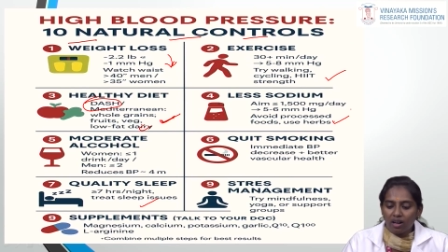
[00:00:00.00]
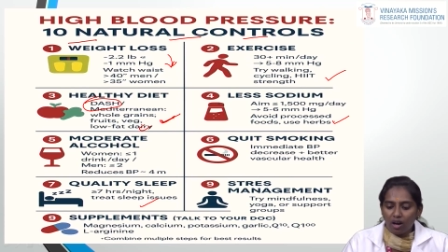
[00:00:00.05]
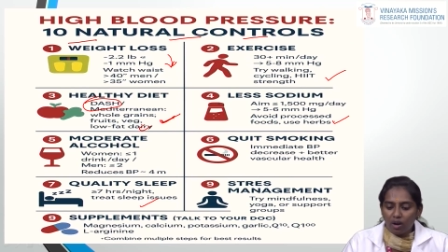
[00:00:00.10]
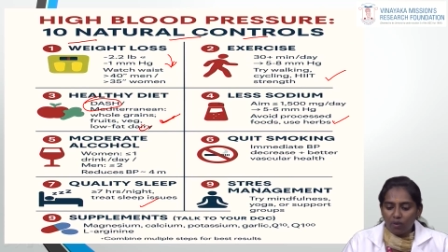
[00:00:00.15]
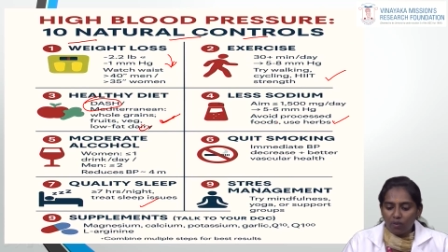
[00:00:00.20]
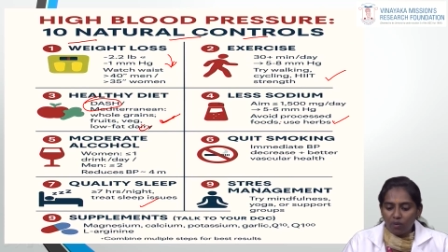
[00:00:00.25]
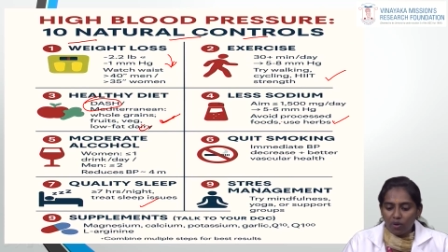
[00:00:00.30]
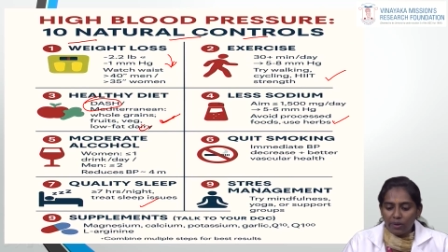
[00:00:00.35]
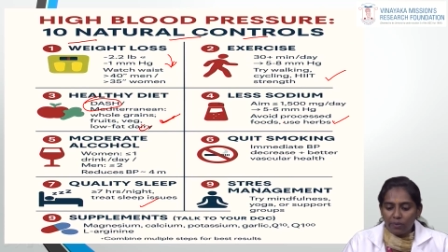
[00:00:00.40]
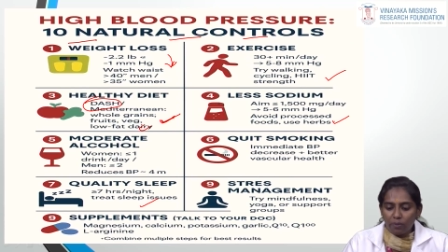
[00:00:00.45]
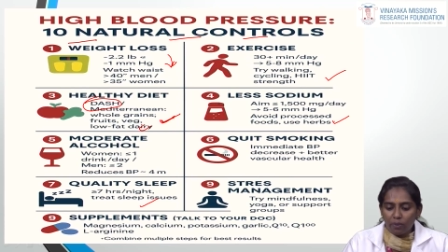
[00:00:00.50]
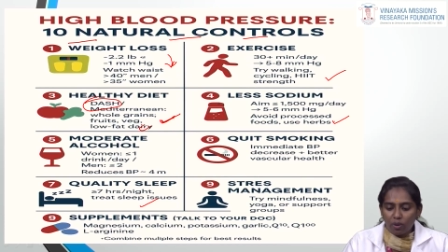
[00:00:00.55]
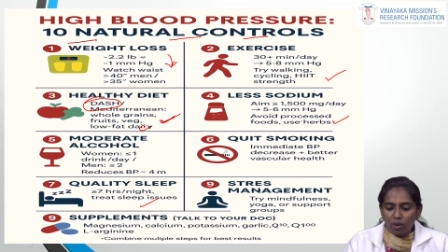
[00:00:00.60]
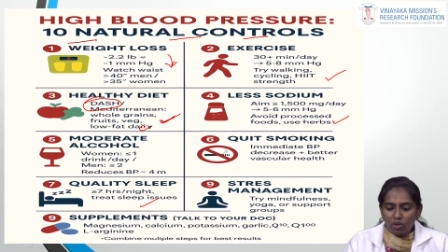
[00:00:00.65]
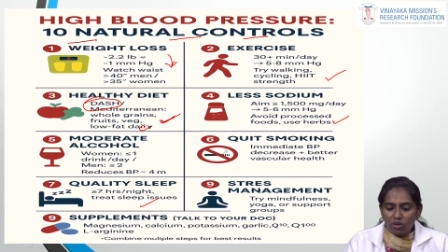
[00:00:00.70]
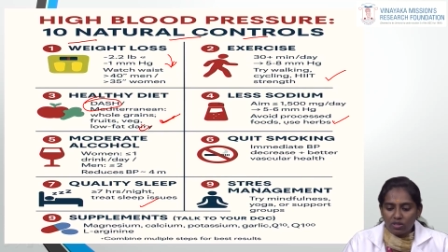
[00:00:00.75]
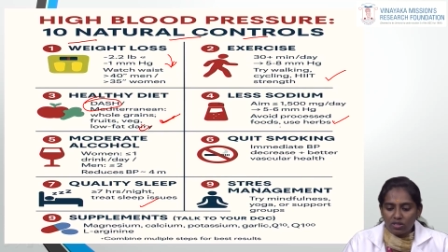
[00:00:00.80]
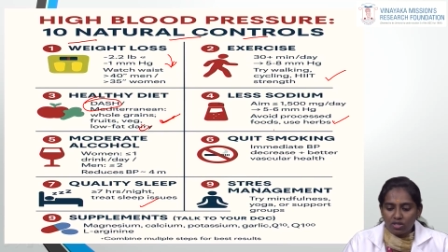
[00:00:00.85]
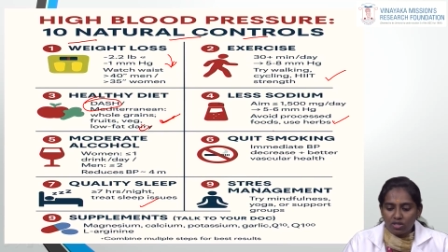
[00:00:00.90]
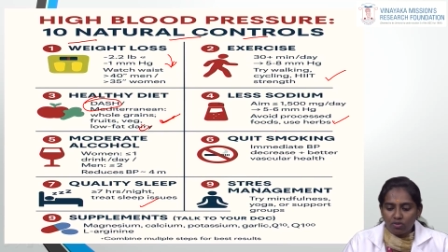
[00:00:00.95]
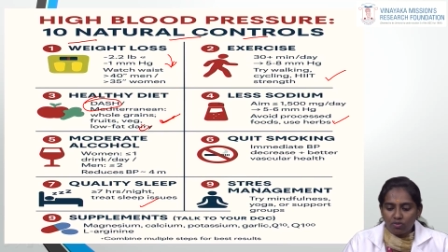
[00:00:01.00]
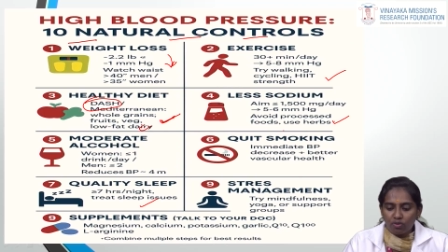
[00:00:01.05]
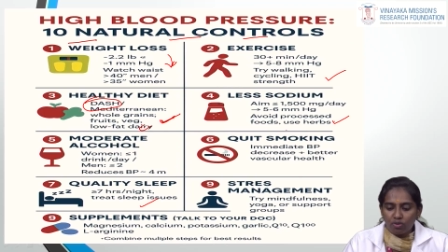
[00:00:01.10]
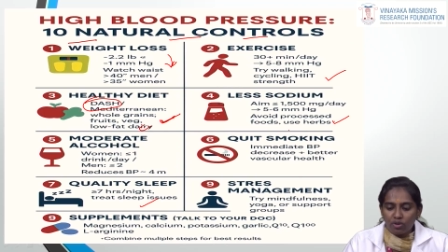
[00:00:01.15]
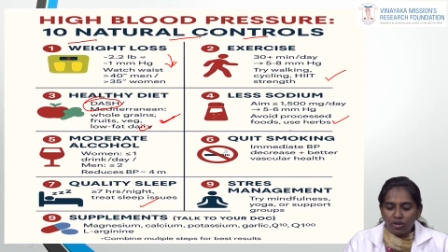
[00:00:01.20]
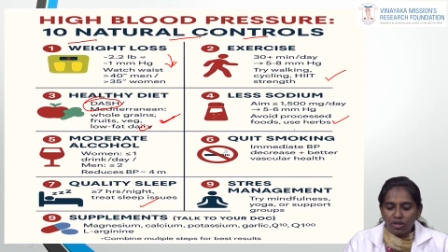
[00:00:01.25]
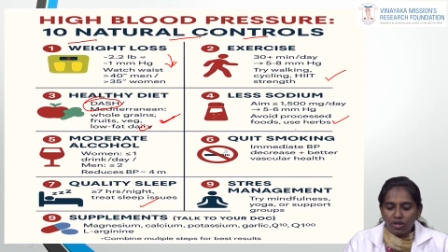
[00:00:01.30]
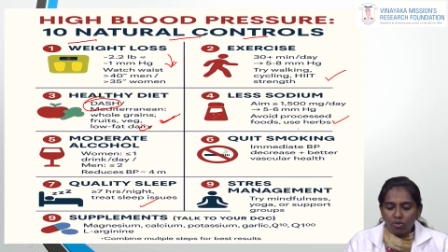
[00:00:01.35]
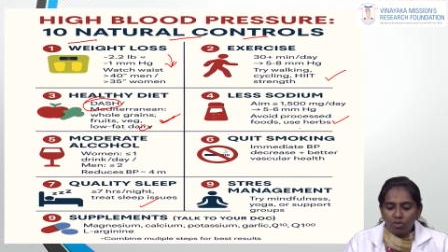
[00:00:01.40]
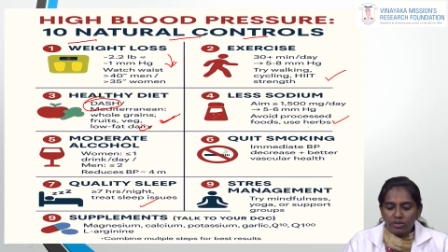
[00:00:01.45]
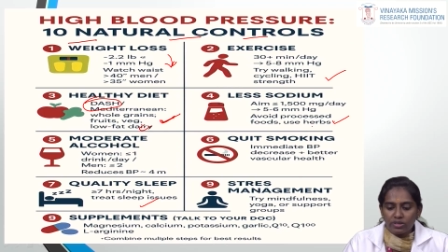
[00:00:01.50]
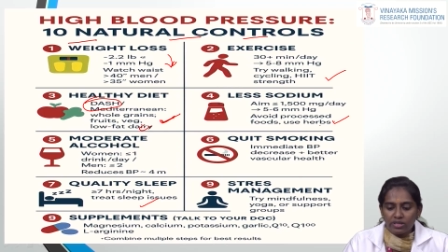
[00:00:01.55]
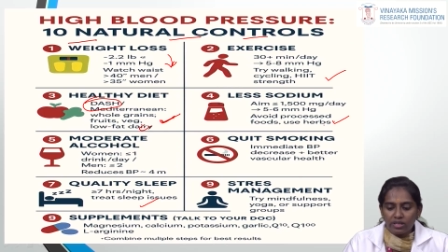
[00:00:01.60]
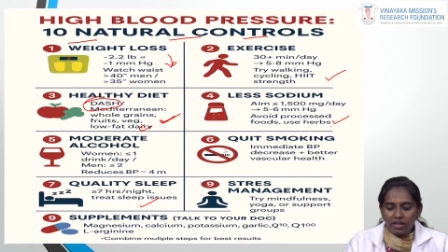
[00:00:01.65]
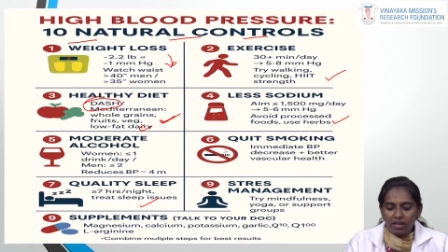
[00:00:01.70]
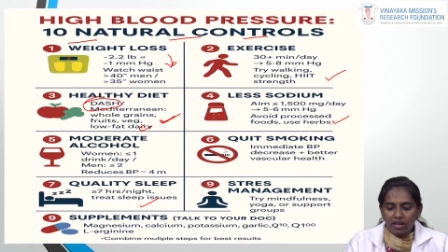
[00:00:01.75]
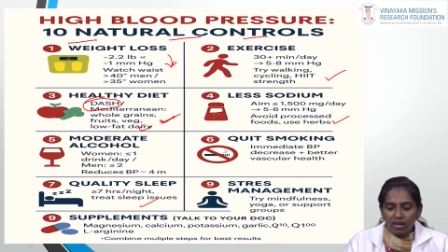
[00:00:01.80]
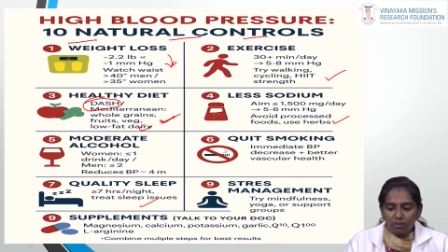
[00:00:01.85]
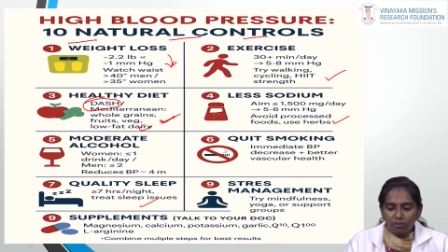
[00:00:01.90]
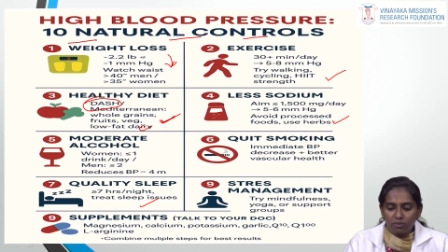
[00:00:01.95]
Avoid processed food,
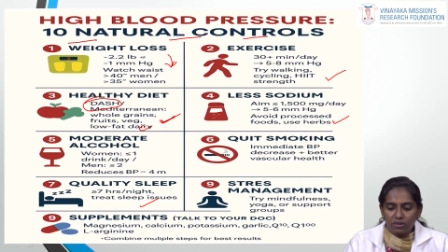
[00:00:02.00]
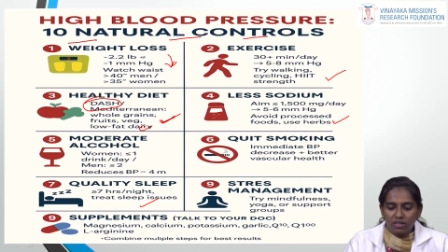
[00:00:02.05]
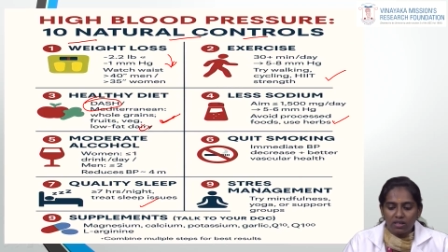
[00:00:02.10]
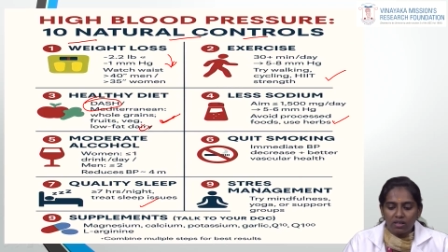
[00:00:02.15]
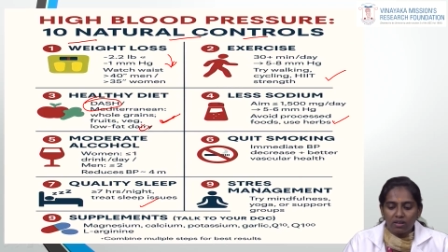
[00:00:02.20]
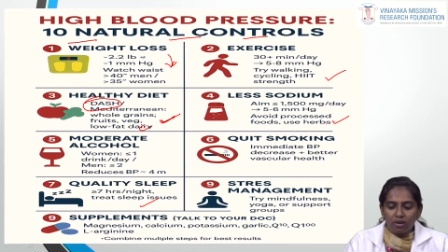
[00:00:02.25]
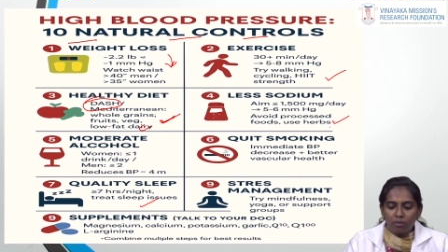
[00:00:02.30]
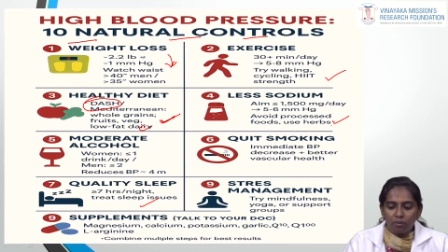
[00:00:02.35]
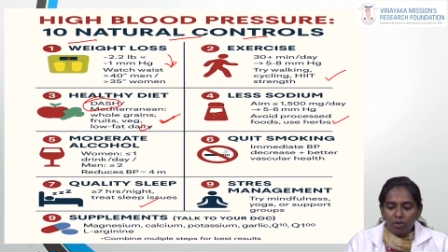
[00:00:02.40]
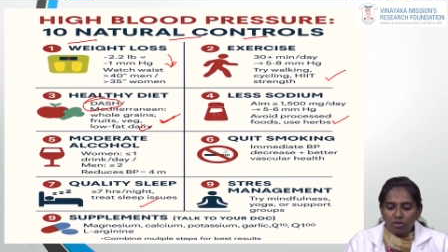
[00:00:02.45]
use herbs.